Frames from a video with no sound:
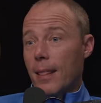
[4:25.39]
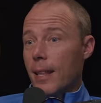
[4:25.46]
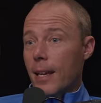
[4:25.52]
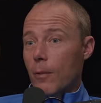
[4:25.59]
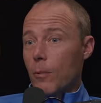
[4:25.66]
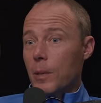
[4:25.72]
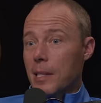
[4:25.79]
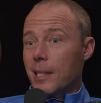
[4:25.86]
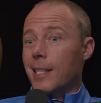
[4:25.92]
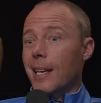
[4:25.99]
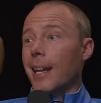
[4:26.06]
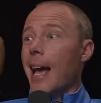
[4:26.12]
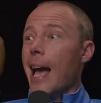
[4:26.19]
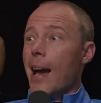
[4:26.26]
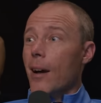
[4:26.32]
And then was
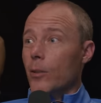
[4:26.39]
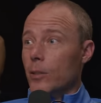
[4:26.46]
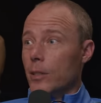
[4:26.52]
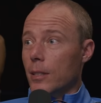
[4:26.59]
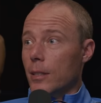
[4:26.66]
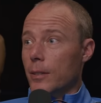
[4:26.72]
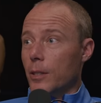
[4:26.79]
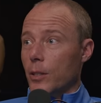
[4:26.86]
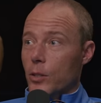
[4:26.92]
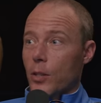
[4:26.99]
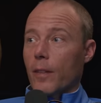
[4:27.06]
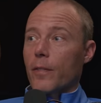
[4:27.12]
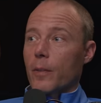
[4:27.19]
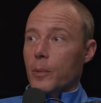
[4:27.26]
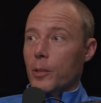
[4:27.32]
sent out to
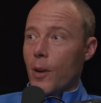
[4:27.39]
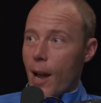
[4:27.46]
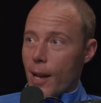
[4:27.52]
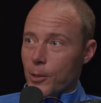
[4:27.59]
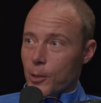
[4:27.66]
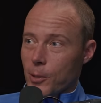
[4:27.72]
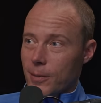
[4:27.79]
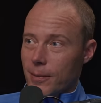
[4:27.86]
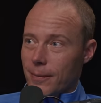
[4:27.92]
start from scratch.